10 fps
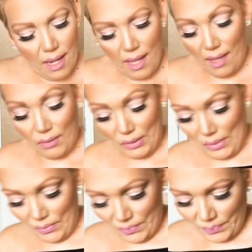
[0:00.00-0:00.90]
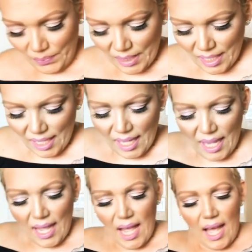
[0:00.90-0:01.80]
Hell no.
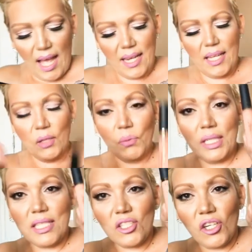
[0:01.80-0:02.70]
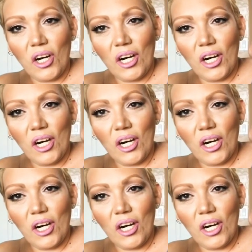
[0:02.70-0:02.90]
Another one is